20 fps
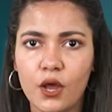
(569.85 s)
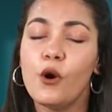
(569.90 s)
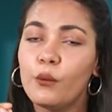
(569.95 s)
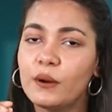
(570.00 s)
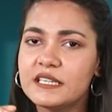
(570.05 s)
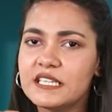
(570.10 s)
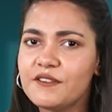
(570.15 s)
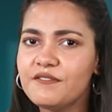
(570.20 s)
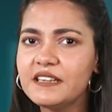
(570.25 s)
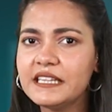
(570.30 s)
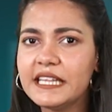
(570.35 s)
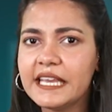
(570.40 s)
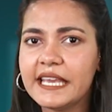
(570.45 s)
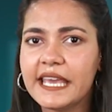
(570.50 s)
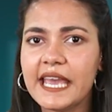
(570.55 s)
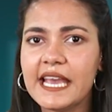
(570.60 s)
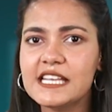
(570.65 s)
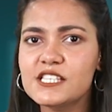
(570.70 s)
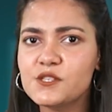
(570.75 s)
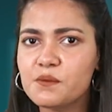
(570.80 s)
Whatever the
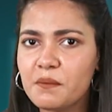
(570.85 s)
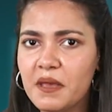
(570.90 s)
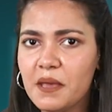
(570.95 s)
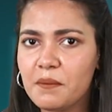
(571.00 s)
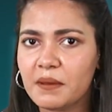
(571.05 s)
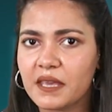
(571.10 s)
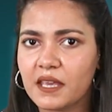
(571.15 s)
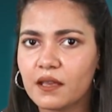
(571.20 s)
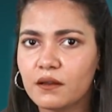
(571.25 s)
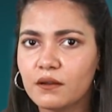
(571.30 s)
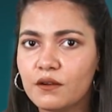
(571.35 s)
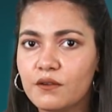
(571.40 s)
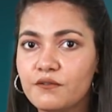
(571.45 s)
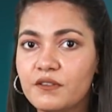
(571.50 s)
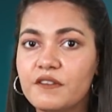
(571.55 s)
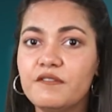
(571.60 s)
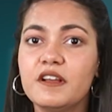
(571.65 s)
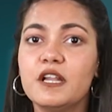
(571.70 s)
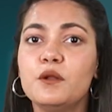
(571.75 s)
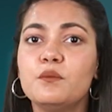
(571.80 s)
case may be,
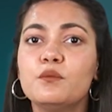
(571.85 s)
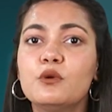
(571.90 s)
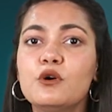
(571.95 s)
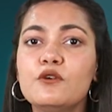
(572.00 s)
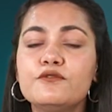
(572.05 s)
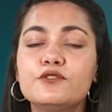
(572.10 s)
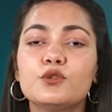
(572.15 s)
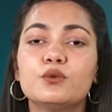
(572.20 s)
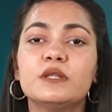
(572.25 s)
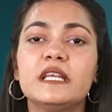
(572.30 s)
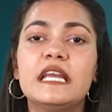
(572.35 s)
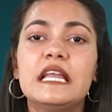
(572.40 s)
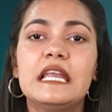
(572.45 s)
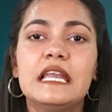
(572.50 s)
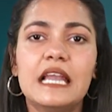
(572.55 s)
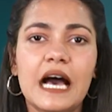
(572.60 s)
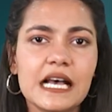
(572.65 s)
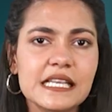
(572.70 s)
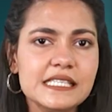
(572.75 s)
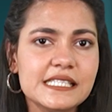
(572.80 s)
we will move to
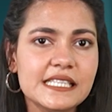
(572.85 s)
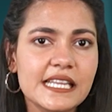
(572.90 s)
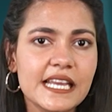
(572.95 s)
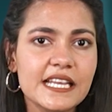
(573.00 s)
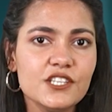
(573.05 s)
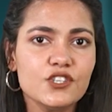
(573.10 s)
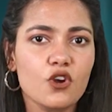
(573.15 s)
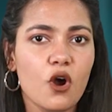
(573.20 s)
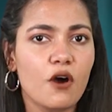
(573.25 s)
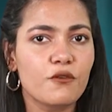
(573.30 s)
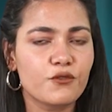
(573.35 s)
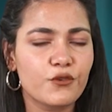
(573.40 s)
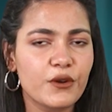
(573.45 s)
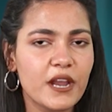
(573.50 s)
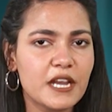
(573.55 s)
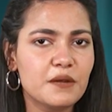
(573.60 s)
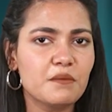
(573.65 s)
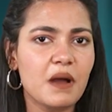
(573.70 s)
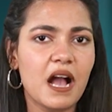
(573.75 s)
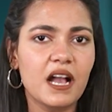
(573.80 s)
the last stage of
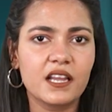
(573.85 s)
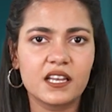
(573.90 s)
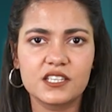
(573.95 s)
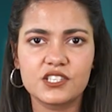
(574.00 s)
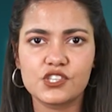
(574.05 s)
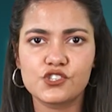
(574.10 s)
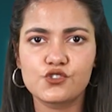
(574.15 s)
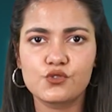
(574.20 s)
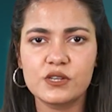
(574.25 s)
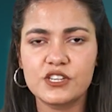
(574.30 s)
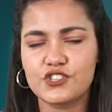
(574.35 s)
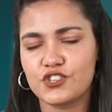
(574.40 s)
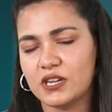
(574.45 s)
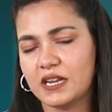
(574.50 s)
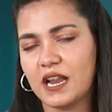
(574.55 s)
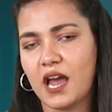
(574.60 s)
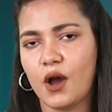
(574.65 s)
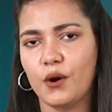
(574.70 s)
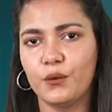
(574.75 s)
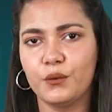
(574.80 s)
trademark
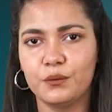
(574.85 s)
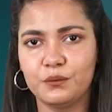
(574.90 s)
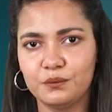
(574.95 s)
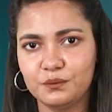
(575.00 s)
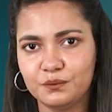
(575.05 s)
registration now.